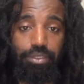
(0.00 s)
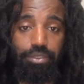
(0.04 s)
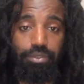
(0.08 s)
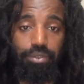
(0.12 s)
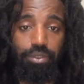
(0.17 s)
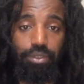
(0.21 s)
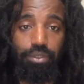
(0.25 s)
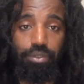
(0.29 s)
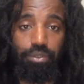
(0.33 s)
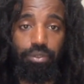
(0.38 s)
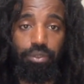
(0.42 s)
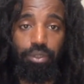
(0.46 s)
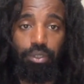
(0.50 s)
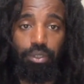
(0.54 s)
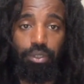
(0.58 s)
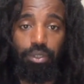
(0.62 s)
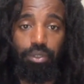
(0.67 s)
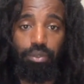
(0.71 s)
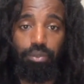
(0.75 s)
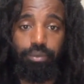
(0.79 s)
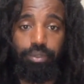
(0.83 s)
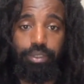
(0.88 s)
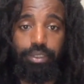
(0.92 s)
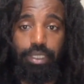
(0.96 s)
You know,
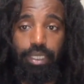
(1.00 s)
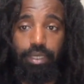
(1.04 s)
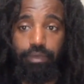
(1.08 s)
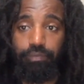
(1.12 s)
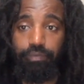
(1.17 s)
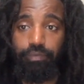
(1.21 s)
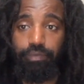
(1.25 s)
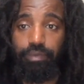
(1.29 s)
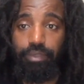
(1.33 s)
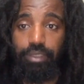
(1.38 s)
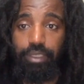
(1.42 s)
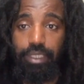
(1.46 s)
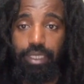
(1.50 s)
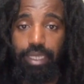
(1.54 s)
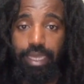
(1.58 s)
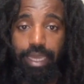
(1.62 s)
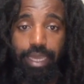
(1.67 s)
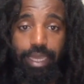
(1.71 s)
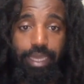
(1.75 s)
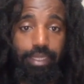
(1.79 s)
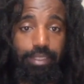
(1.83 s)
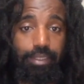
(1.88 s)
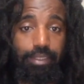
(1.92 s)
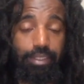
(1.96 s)
we definitely
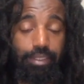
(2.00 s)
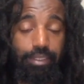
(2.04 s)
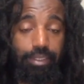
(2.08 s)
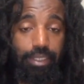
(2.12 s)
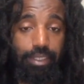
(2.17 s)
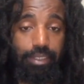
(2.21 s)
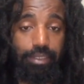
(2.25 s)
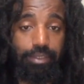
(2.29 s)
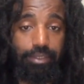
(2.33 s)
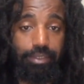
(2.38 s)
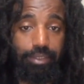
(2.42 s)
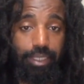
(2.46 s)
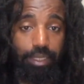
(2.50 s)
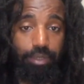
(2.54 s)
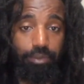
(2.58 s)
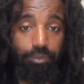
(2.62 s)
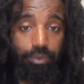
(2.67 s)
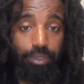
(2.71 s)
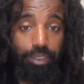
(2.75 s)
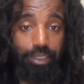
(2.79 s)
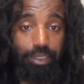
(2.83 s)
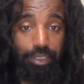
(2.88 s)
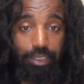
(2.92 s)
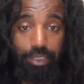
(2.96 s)
had the things that
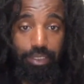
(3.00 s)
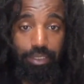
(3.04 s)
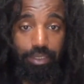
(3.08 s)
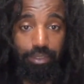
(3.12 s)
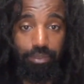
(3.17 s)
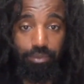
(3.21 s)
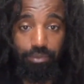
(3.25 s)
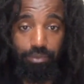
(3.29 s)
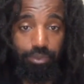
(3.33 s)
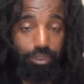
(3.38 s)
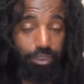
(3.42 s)
we needed,